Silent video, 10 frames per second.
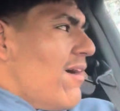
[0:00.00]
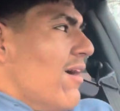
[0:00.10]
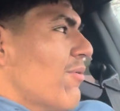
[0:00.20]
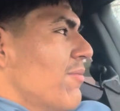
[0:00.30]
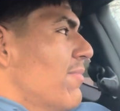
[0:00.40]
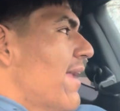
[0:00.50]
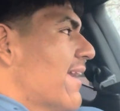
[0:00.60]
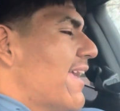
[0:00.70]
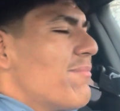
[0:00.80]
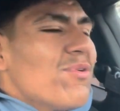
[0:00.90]
awkward, but I
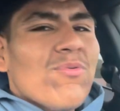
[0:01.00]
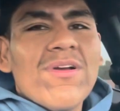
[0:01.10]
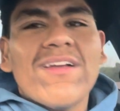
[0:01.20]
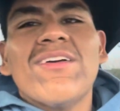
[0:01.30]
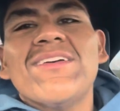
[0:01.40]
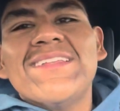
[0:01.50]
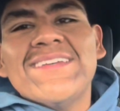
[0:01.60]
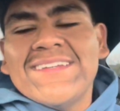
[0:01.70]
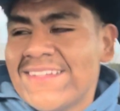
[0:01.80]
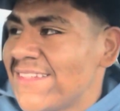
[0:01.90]
came to work
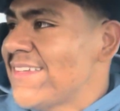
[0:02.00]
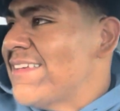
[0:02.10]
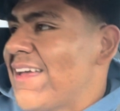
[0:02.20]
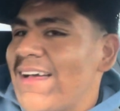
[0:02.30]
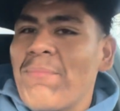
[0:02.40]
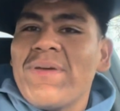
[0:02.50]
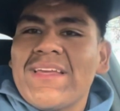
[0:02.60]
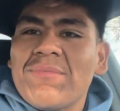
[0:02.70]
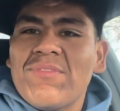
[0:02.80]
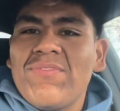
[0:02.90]
early. I'm
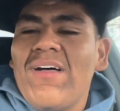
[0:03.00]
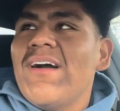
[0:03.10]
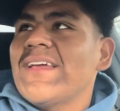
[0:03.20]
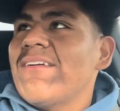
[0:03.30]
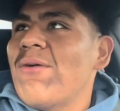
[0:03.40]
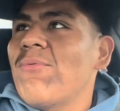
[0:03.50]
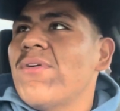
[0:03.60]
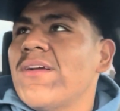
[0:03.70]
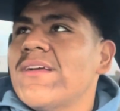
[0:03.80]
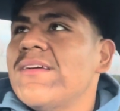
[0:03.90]
picking up the vlog here at
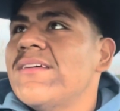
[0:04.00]
work.